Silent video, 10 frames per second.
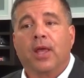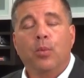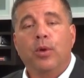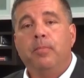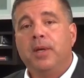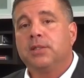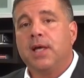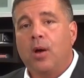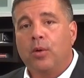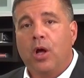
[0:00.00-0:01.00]
And we miss
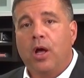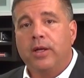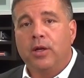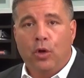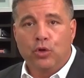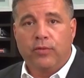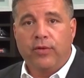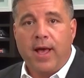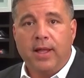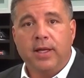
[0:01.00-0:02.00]
out on
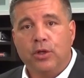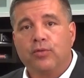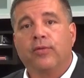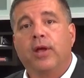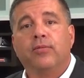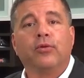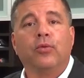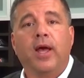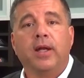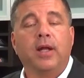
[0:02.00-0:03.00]
ultraviolet,
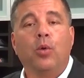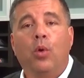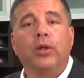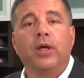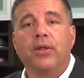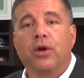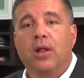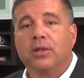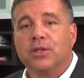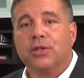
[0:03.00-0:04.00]
infrared, and all the other
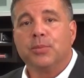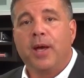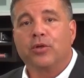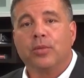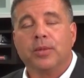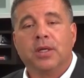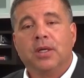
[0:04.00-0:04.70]
colors of the spectrum.